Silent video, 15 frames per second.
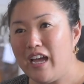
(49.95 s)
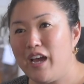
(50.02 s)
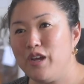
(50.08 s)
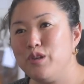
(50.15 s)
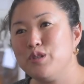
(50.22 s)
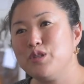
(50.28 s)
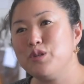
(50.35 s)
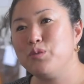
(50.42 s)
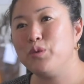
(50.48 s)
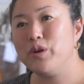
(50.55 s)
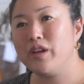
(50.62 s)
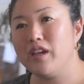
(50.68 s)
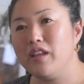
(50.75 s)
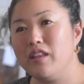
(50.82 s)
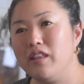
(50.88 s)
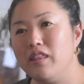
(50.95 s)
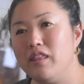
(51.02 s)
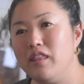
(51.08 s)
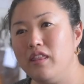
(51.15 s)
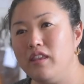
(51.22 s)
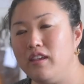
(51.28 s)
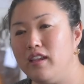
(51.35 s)
I used to work
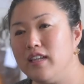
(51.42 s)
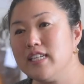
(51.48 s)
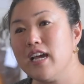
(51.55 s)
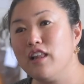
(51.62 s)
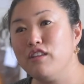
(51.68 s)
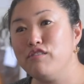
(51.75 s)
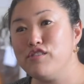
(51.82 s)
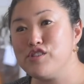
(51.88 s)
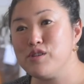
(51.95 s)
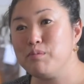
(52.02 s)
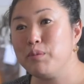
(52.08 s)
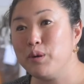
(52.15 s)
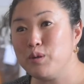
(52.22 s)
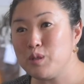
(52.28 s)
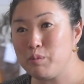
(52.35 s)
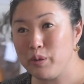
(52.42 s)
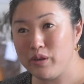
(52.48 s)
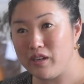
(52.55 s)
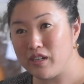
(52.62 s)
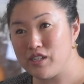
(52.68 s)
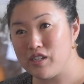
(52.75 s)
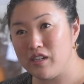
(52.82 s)
in the television
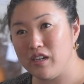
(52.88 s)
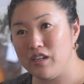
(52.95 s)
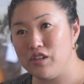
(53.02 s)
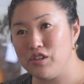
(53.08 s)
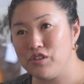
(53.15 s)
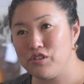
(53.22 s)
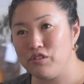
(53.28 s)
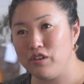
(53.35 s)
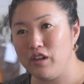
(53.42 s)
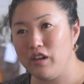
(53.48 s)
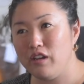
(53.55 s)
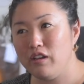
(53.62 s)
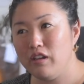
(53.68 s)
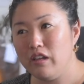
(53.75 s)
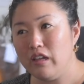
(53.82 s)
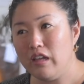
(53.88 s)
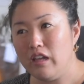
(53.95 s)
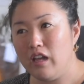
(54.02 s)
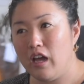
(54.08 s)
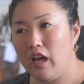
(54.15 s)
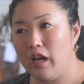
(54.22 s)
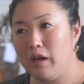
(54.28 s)
post-production industry
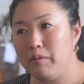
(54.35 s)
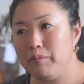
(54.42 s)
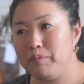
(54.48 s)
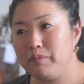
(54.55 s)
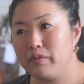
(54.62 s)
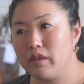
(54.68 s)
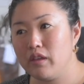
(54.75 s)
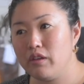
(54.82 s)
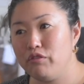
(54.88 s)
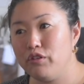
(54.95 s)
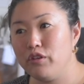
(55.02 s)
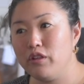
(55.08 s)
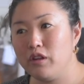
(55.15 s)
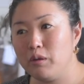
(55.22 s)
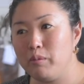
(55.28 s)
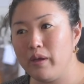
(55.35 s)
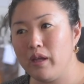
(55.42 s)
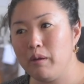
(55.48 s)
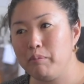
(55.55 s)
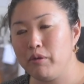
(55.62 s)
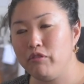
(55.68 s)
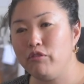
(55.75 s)
for a little
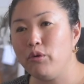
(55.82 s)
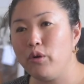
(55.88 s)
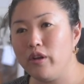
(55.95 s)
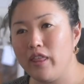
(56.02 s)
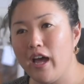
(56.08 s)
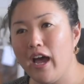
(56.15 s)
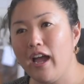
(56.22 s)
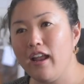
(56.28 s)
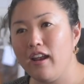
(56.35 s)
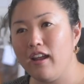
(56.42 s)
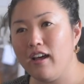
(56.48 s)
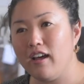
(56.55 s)
bit before that.